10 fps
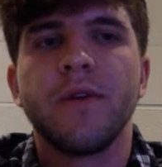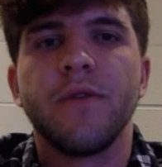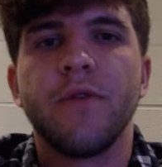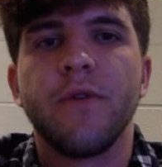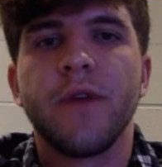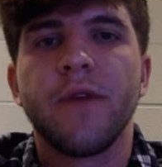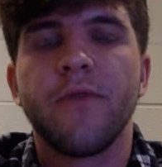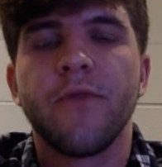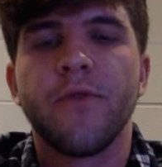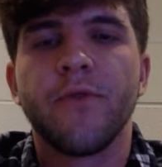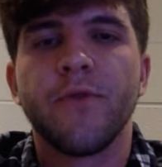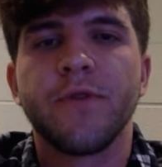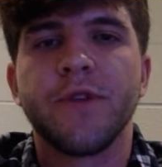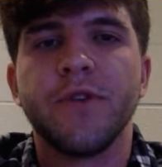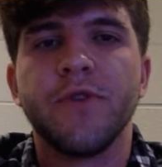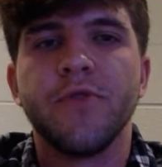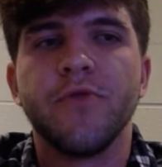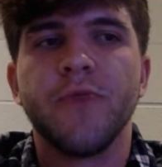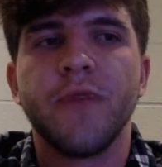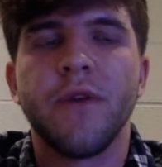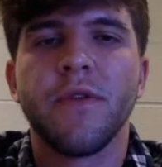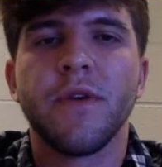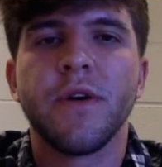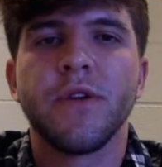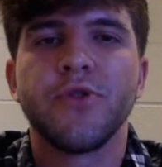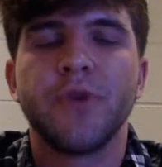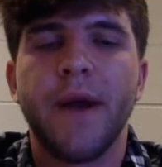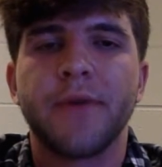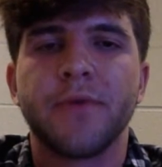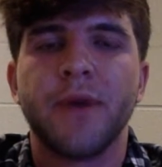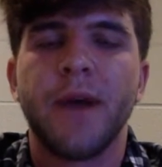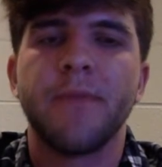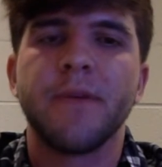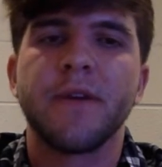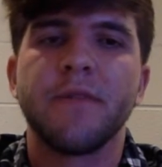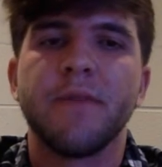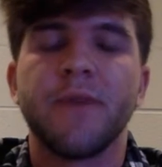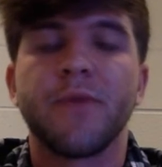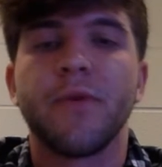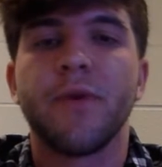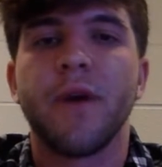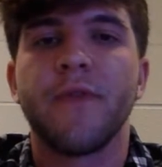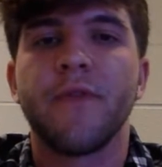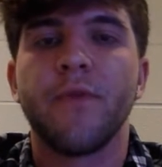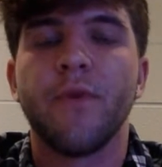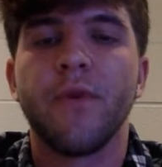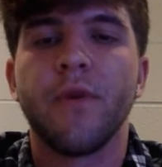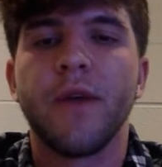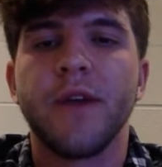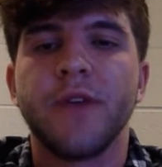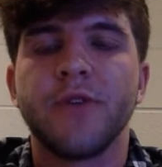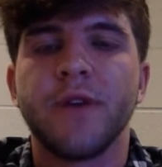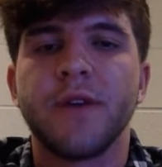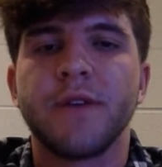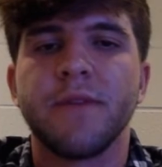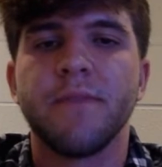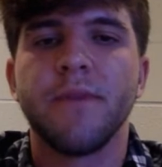during World War II, when all the drafts were happening and the men were going off to war, interest